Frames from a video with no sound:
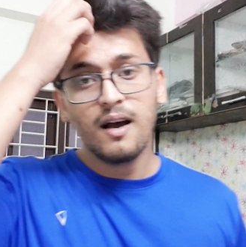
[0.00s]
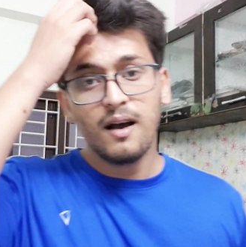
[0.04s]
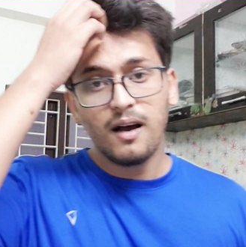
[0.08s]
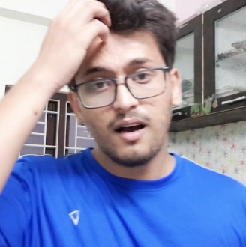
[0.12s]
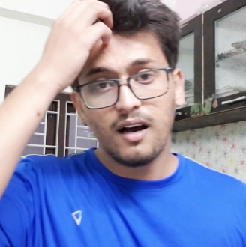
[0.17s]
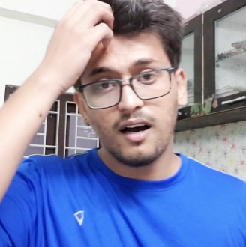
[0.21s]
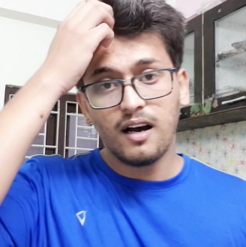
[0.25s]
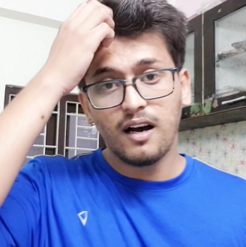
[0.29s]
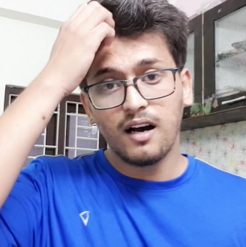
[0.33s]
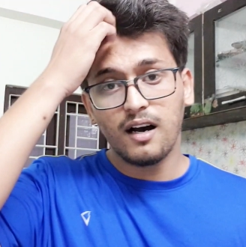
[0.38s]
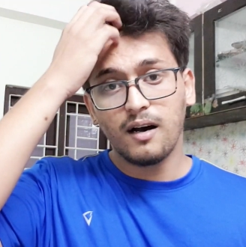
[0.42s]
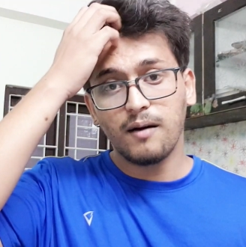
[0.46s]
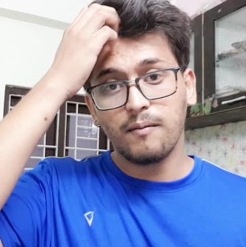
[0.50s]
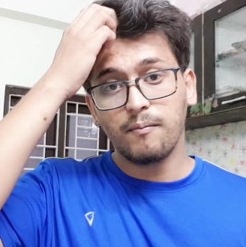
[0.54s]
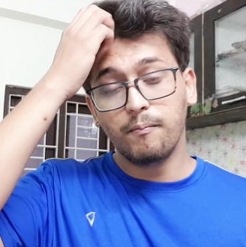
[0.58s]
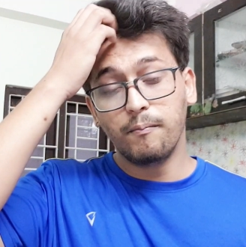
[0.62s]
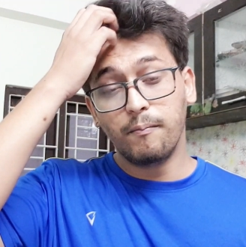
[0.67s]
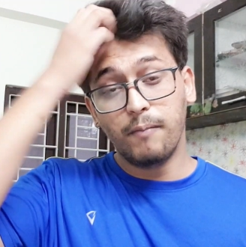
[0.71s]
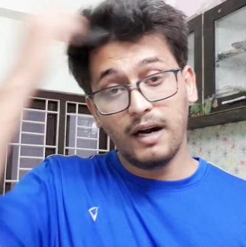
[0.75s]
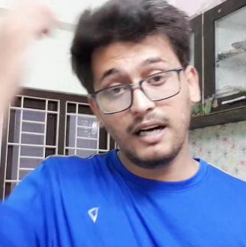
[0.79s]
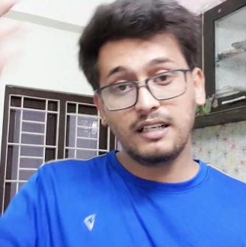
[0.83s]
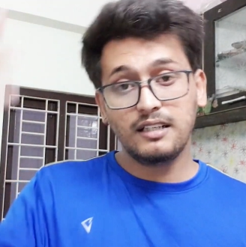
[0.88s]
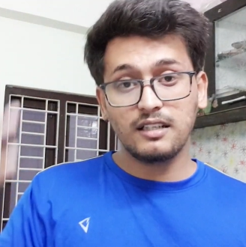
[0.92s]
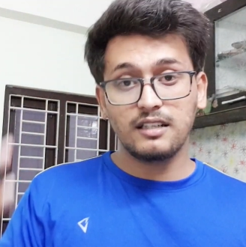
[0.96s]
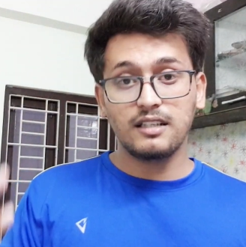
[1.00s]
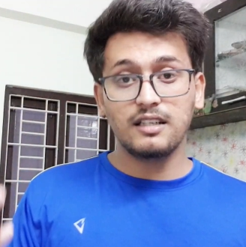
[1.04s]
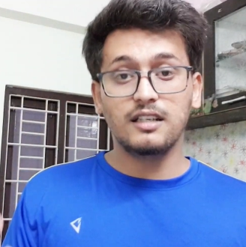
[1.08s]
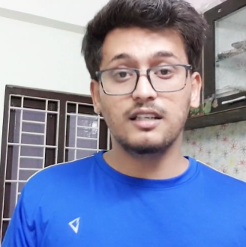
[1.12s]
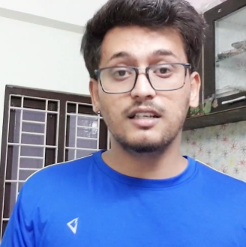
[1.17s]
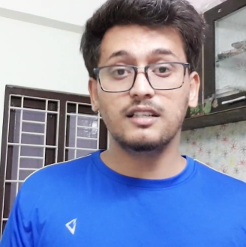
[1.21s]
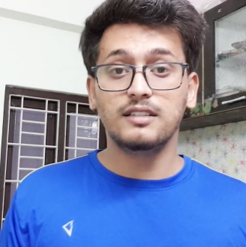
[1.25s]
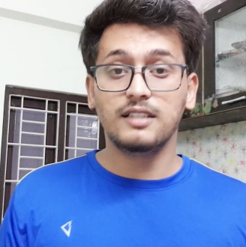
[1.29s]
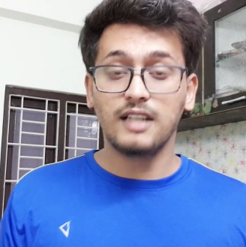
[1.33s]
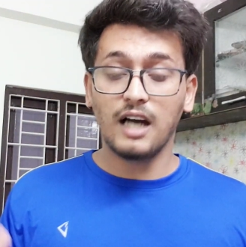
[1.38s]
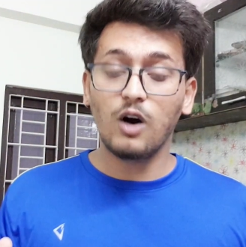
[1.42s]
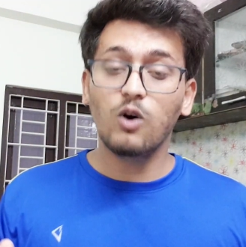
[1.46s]
But
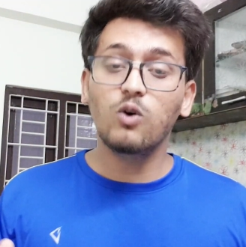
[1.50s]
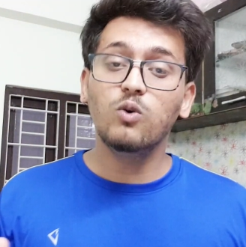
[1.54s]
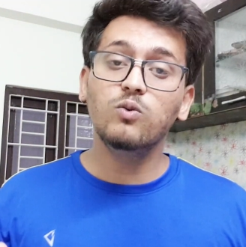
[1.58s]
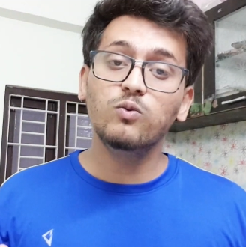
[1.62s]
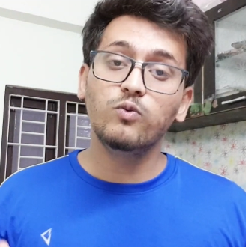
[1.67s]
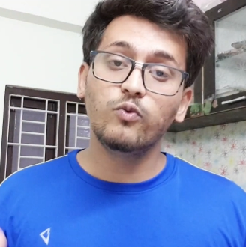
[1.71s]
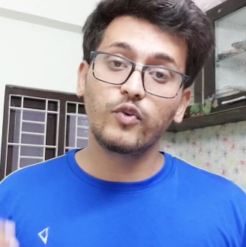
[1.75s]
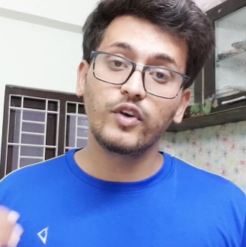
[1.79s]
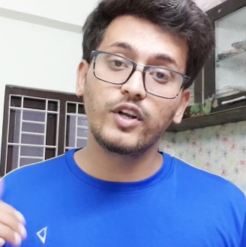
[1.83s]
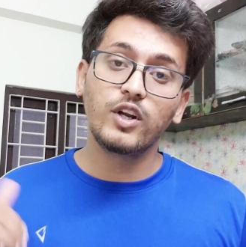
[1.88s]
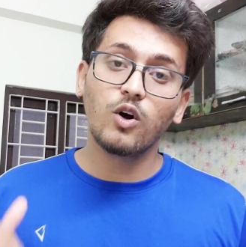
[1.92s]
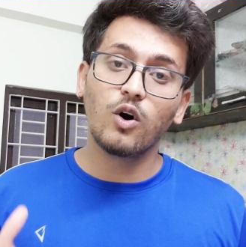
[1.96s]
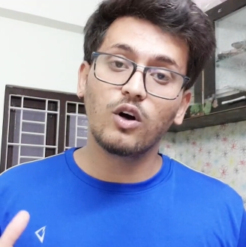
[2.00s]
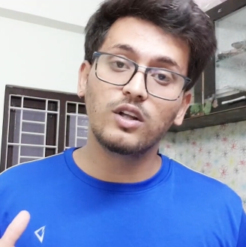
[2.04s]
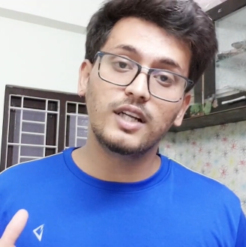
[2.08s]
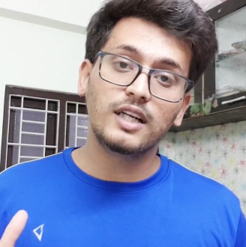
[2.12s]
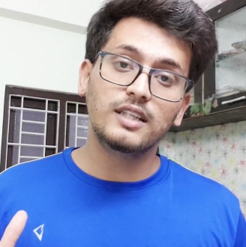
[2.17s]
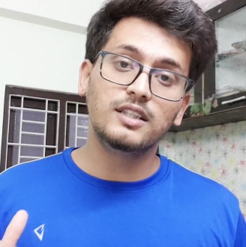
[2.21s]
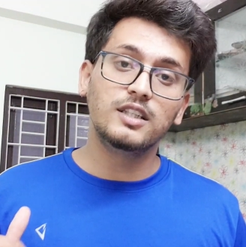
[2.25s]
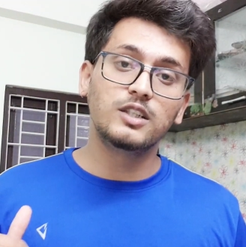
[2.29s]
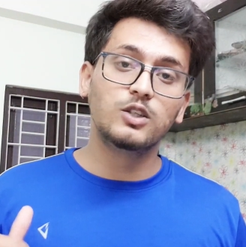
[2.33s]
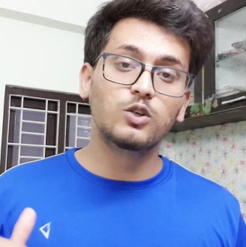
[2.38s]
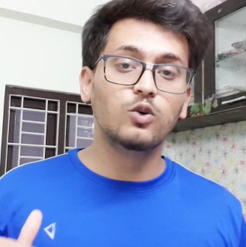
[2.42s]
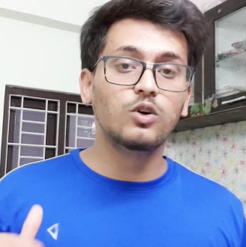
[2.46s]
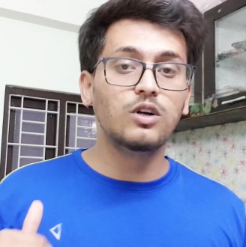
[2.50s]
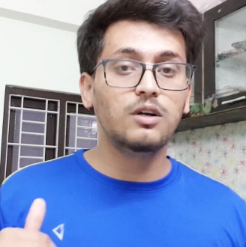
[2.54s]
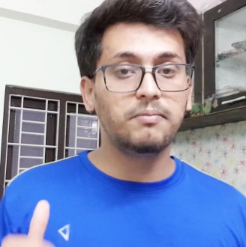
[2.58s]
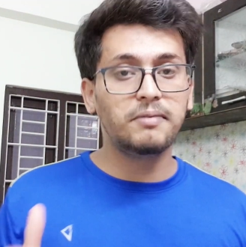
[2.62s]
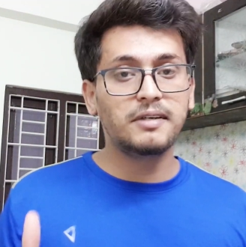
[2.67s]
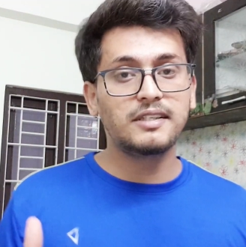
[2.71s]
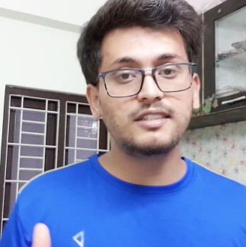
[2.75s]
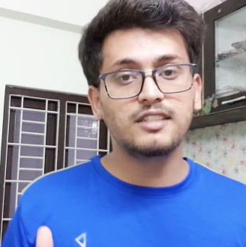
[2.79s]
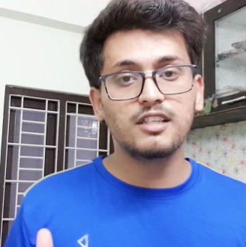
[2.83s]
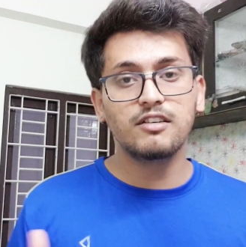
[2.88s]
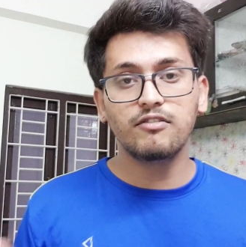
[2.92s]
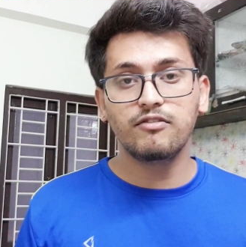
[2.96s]
now we know that the Google
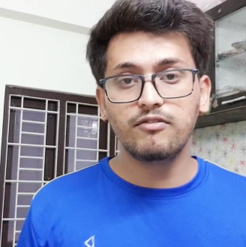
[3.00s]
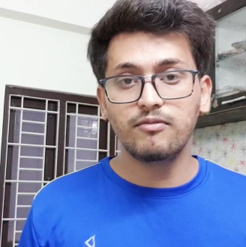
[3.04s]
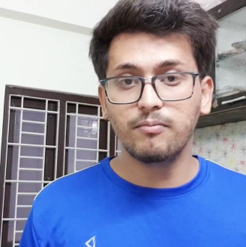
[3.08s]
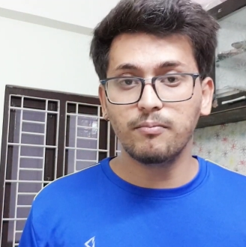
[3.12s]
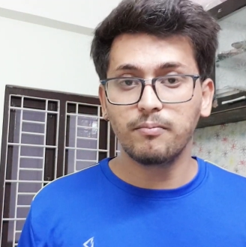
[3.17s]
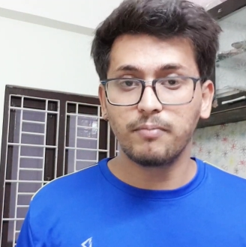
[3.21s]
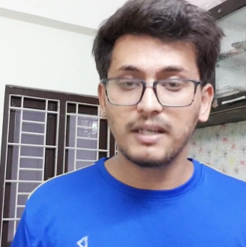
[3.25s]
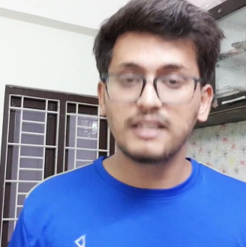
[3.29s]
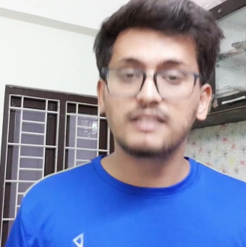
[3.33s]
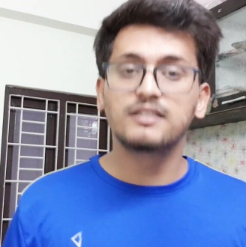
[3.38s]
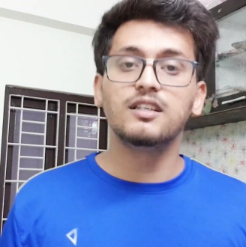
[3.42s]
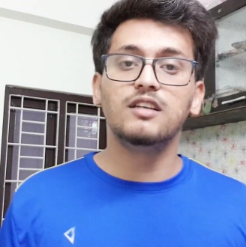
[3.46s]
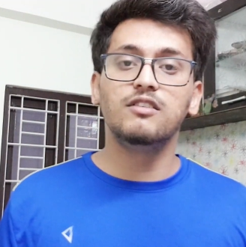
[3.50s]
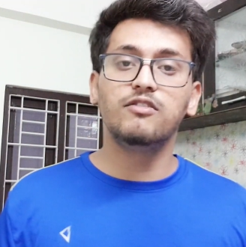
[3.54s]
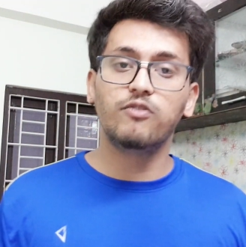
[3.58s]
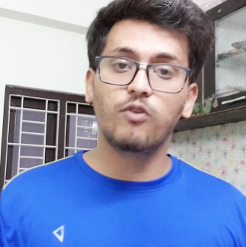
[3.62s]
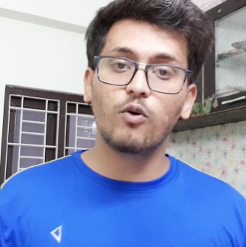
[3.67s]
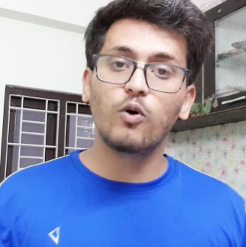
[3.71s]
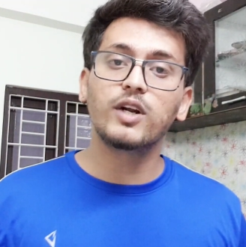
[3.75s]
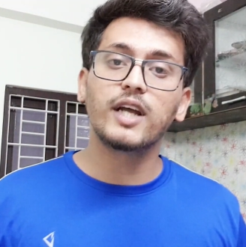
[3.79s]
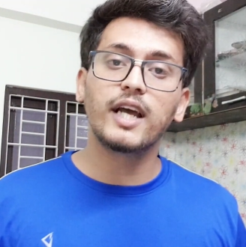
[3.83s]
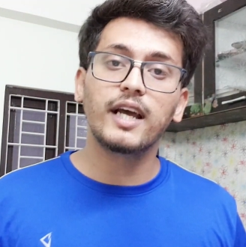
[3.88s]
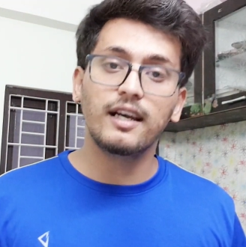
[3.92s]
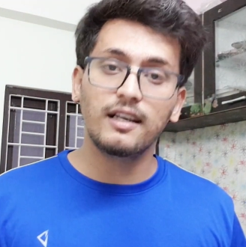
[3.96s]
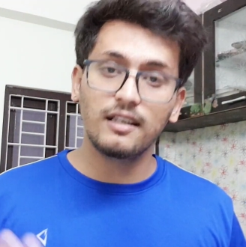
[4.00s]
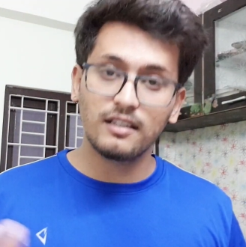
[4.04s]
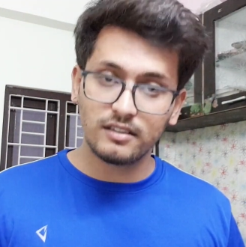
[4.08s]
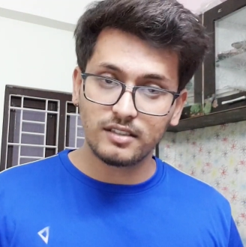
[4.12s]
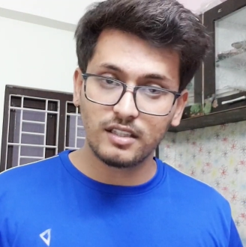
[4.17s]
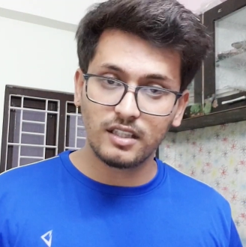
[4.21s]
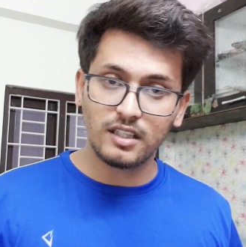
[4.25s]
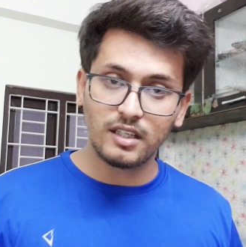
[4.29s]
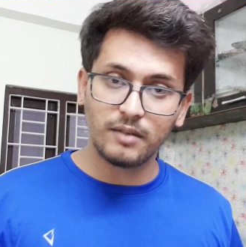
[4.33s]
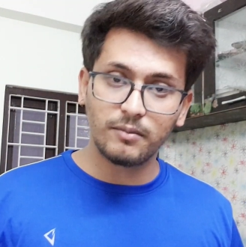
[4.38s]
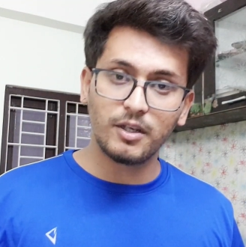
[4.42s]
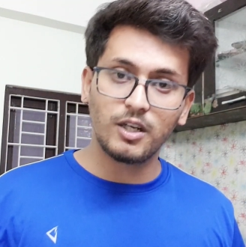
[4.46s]
Pixel 4a is
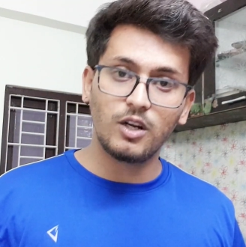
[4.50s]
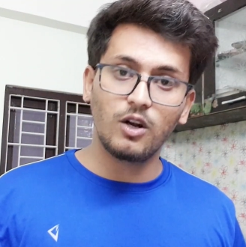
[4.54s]
going to be